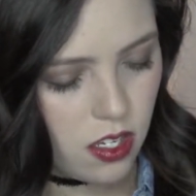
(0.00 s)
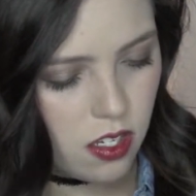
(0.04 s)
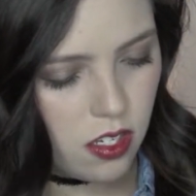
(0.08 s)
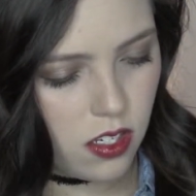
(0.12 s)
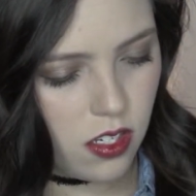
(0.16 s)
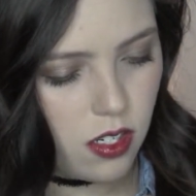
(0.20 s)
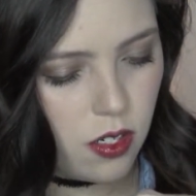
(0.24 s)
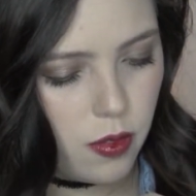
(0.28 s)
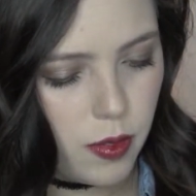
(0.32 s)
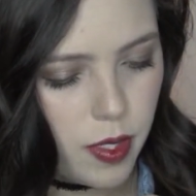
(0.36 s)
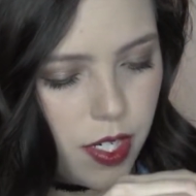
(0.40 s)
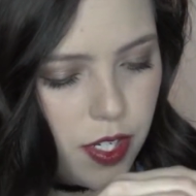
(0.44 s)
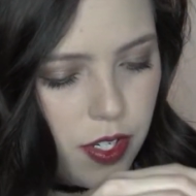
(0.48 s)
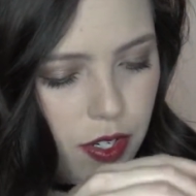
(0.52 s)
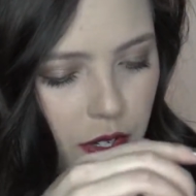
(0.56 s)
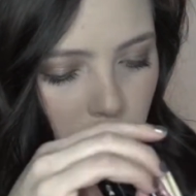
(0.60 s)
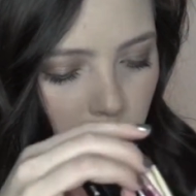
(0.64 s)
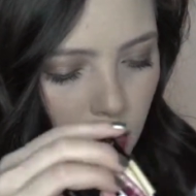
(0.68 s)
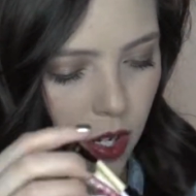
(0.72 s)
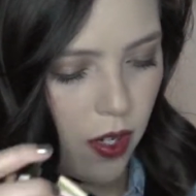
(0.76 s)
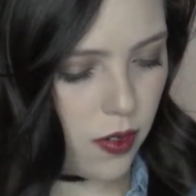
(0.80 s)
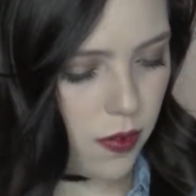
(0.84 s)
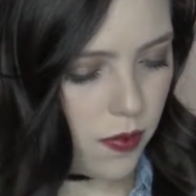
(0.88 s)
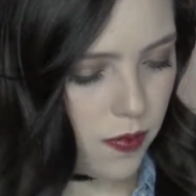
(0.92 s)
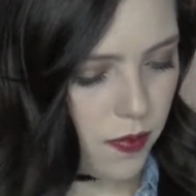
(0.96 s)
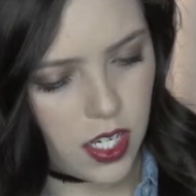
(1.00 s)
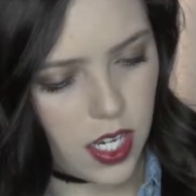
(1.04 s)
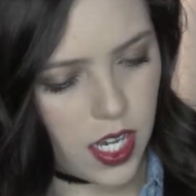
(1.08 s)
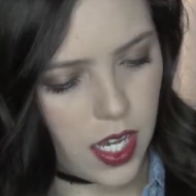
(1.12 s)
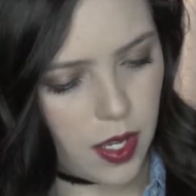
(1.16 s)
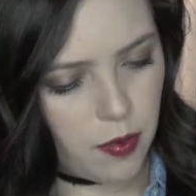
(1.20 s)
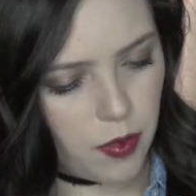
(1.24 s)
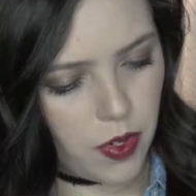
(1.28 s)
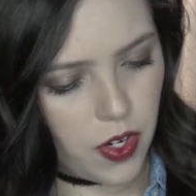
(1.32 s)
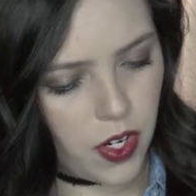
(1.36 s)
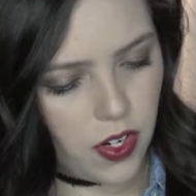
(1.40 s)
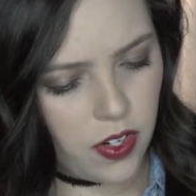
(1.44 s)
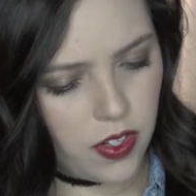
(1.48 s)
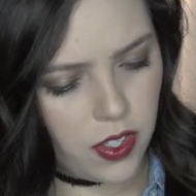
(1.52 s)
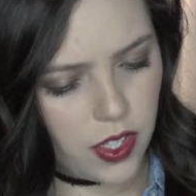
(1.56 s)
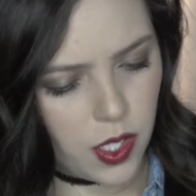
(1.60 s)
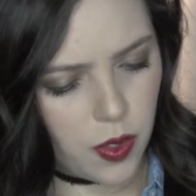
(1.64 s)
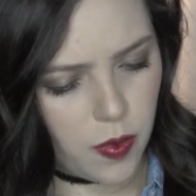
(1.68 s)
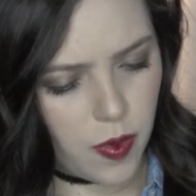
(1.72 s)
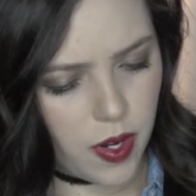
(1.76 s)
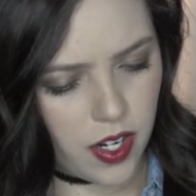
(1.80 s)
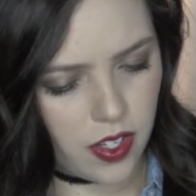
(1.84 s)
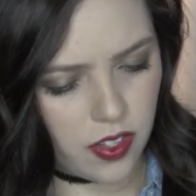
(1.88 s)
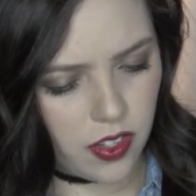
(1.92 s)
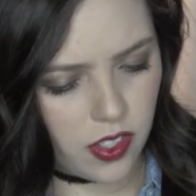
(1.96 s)
Oh, where did you go? I'm currently
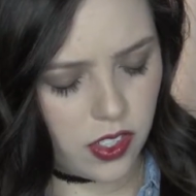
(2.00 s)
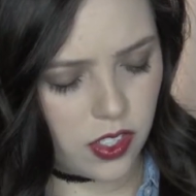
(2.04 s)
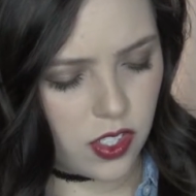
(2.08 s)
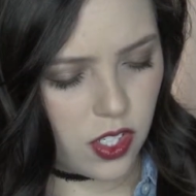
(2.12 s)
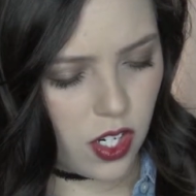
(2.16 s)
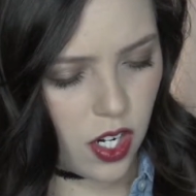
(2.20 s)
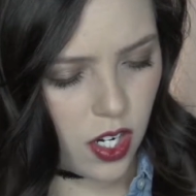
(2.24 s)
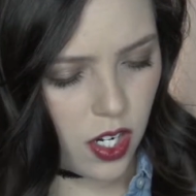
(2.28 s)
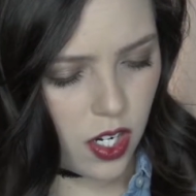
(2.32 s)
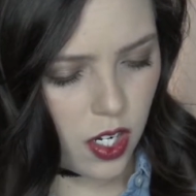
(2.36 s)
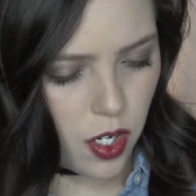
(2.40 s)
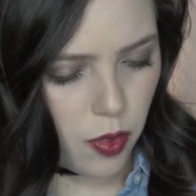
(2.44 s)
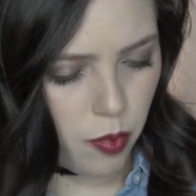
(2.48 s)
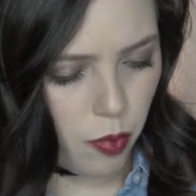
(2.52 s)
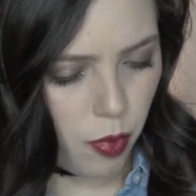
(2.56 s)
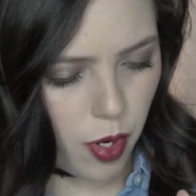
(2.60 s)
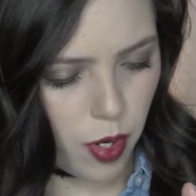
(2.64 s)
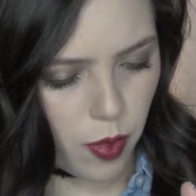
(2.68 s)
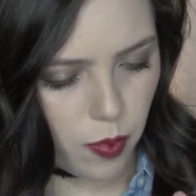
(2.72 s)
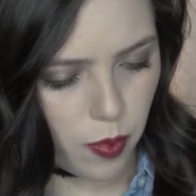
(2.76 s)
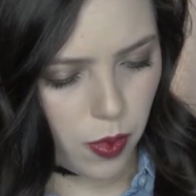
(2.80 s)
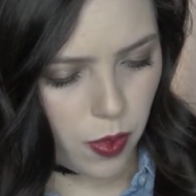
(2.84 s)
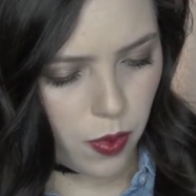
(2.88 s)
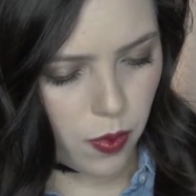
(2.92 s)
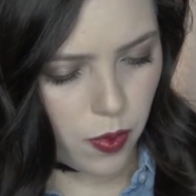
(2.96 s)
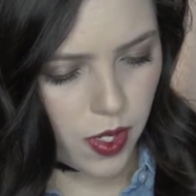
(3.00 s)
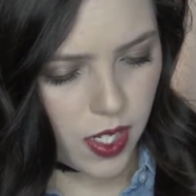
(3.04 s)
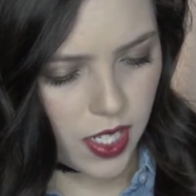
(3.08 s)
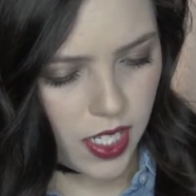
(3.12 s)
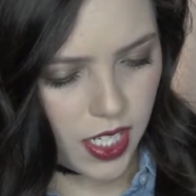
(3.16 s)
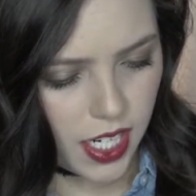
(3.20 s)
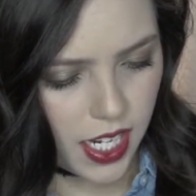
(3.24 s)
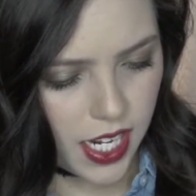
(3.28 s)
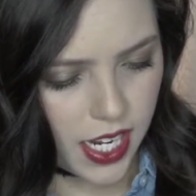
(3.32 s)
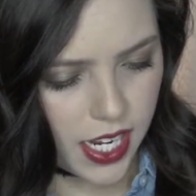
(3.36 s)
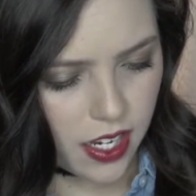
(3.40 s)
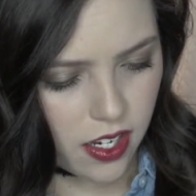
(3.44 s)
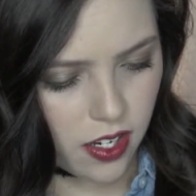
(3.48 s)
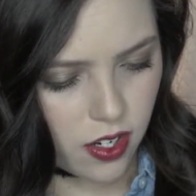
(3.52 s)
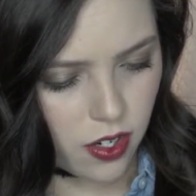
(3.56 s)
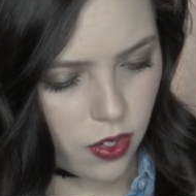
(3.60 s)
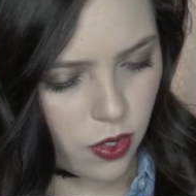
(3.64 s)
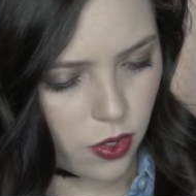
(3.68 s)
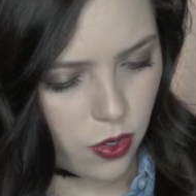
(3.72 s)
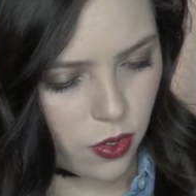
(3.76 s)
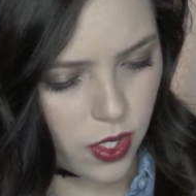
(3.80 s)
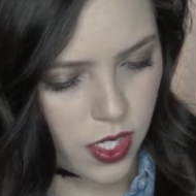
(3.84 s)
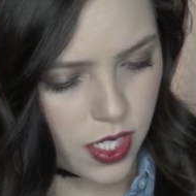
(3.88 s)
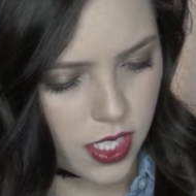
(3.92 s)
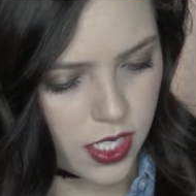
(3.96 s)
wearing the darker purple one
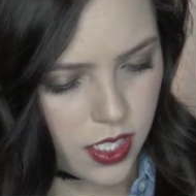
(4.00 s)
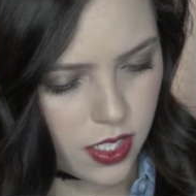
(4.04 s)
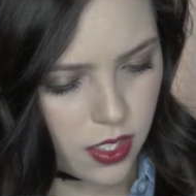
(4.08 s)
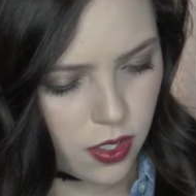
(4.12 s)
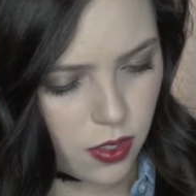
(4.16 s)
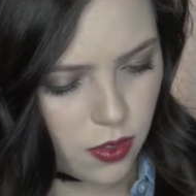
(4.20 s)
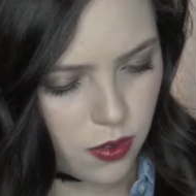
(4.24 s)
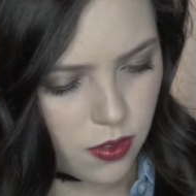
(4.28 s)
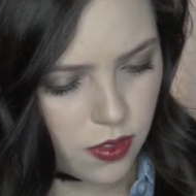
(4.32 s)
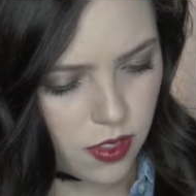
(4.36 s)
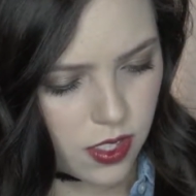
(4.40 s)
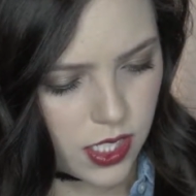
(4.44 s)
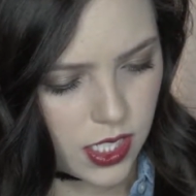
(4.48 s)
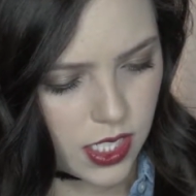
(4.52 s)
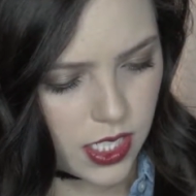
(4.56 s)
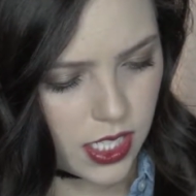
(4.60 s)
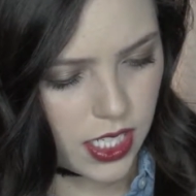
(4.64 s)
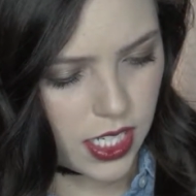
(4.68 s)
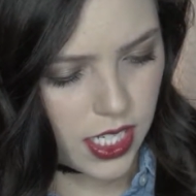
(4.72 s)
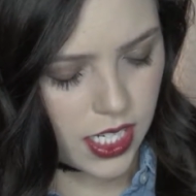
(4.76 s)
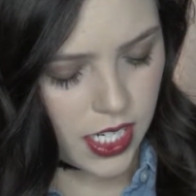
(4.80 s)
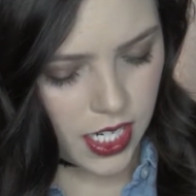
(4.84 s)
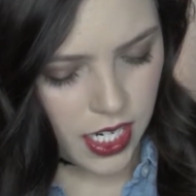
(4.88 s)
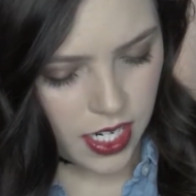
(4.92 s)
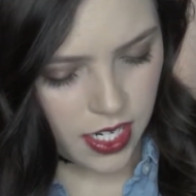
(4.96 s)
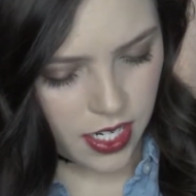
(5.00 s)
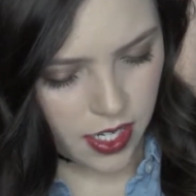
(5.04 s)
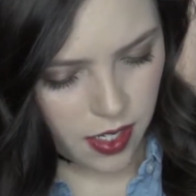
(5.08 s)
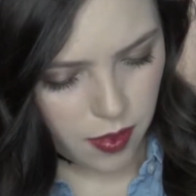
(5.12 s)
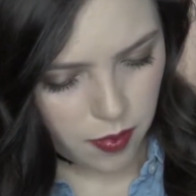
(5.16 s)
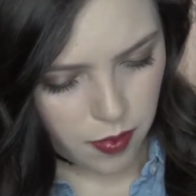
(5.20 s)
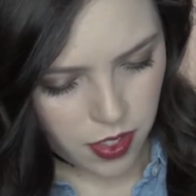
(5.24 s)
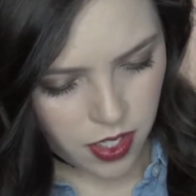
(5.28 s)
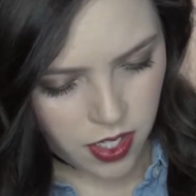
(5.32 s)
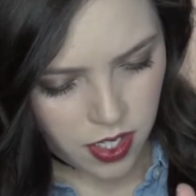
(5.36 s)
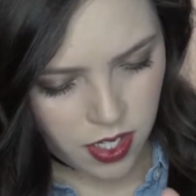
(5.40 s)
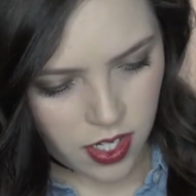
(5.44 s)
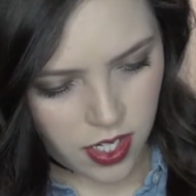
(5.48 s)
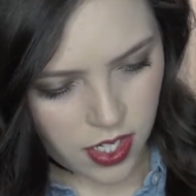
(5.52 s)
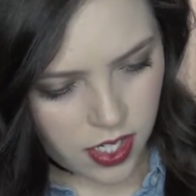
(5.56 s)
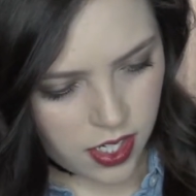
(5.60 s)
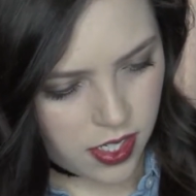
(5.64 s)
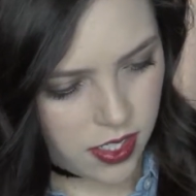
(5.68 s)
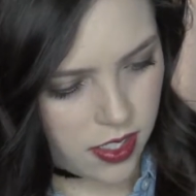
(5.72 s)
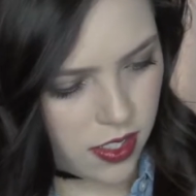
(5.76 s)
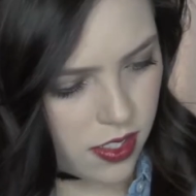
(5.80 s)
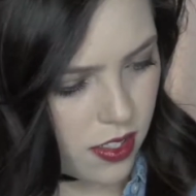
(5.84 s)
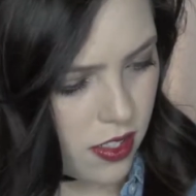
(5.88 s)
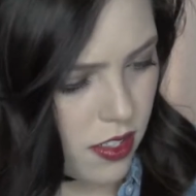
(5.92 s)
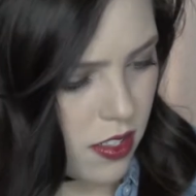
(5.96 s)
now. I don't see a name on
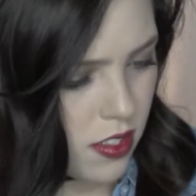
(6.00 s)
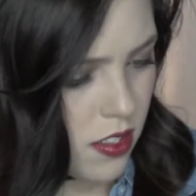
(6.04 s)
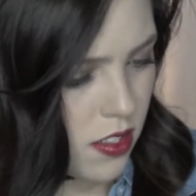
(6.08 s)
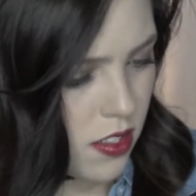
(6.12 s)
it.